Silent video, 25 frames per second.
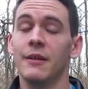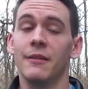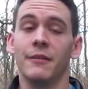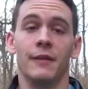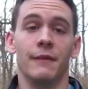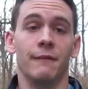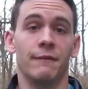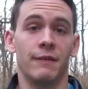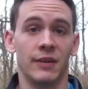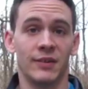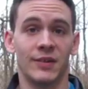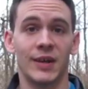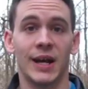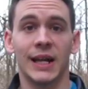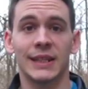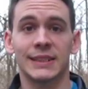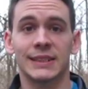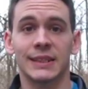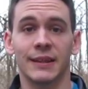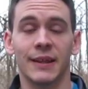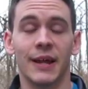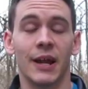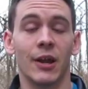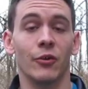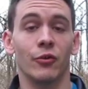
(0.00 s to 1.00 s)
then
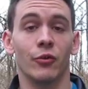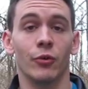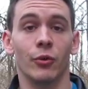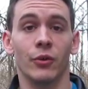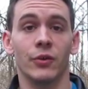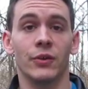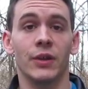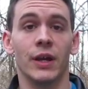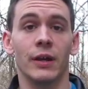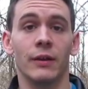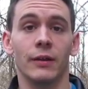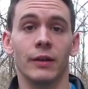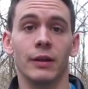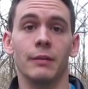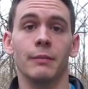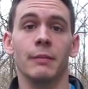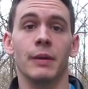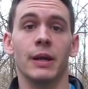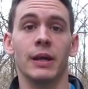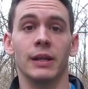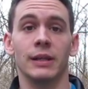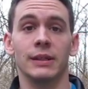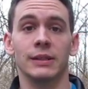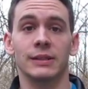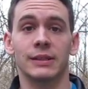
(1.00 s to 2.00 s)
fantastic, that is your daily
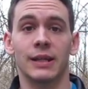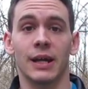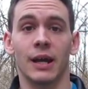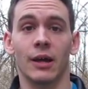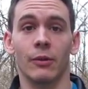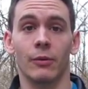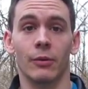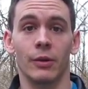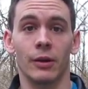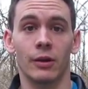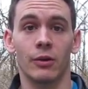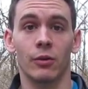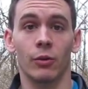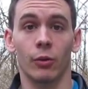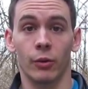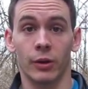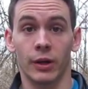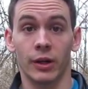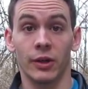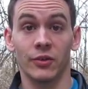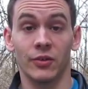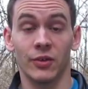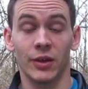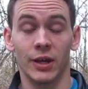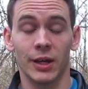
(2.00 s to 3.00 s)
maintenance caloric
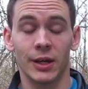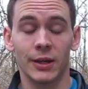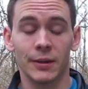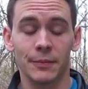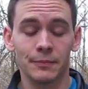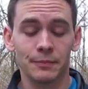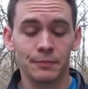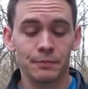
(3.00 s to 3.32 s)
intake.